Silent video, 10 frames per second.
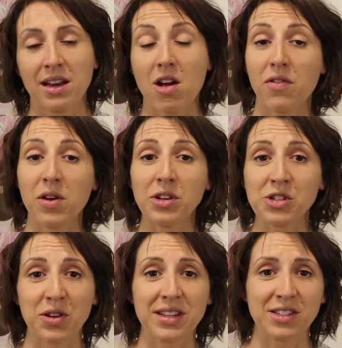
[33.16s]
Now, if you
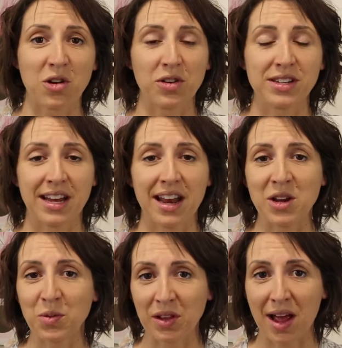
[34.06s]
enjoy this content
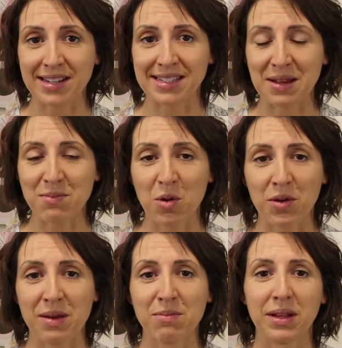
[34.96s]
and you would like to see
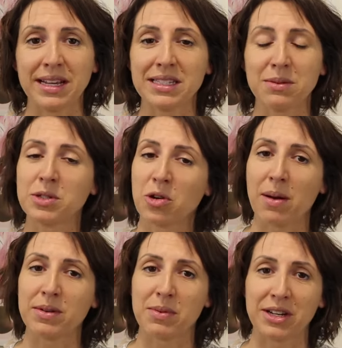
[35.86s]
more, then please
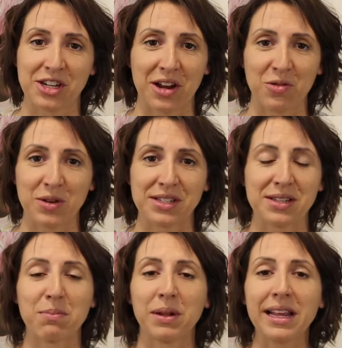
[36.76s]
subscribe to my channel, which is
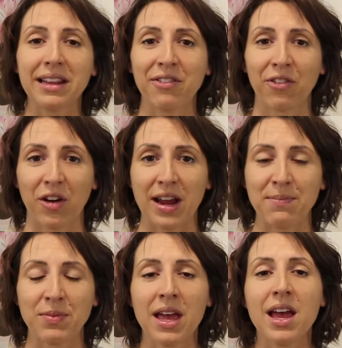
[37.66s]
completely
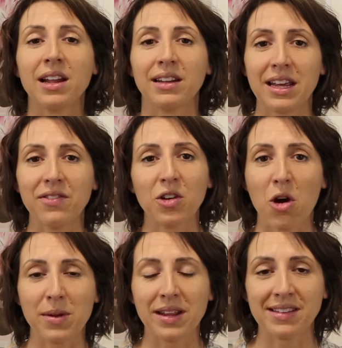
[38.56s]
free. Leave a
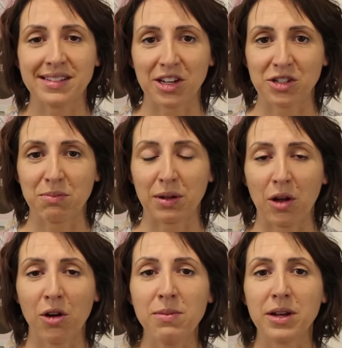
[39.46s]
comment in the section
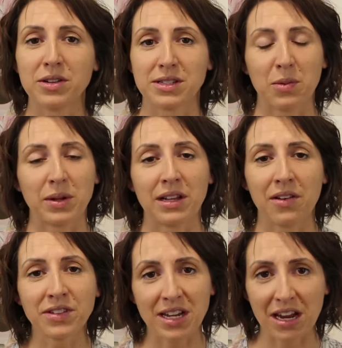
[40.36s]
below because I would
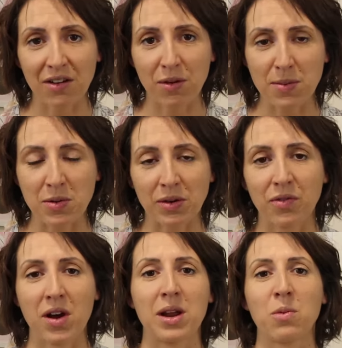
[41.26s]
love to hear from you and
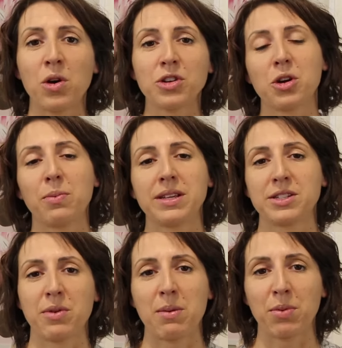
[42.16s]
find out what
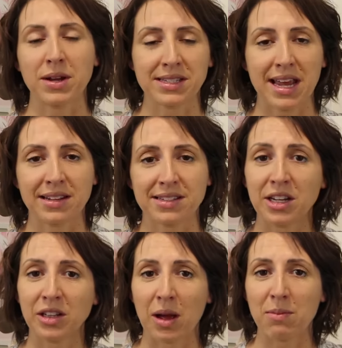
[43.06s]
topics around breast cancer
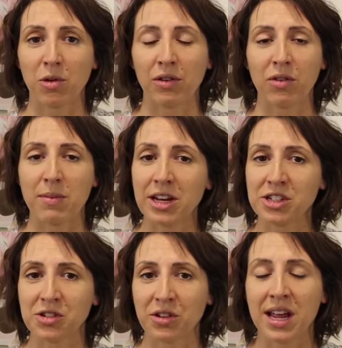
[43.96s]
you'd like more
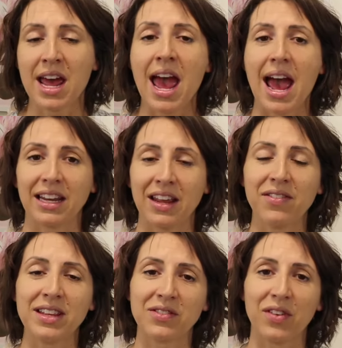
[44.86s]
information on, and
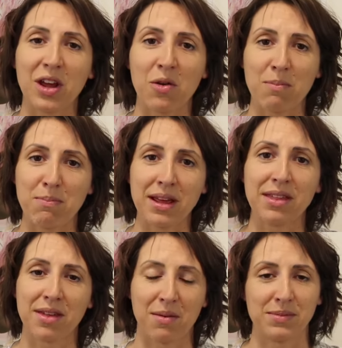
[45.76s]
give this video a big
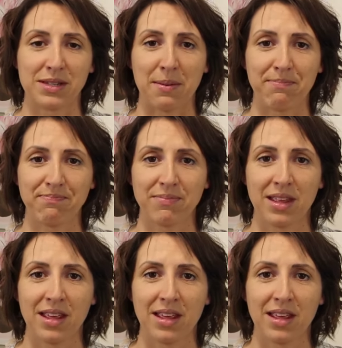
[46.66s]
thumbs up.